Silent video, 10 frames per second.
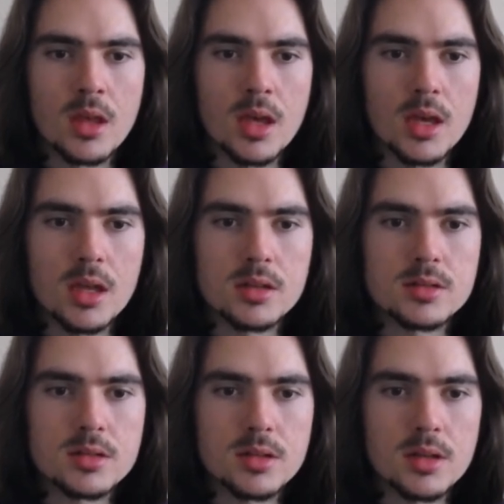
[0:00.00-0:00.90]
And
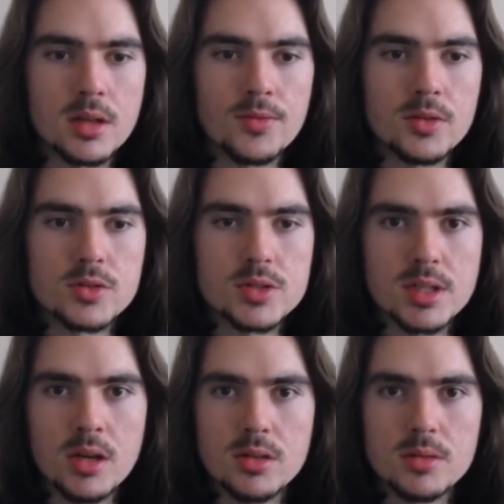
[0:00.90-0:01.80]
if you just
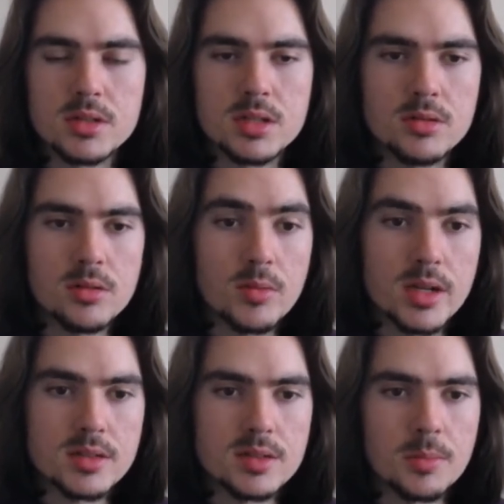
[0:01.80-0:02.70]
counter material, white
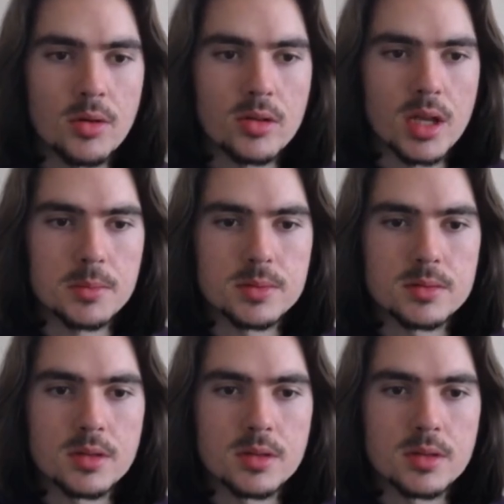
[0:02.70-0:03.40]
is a pawn up.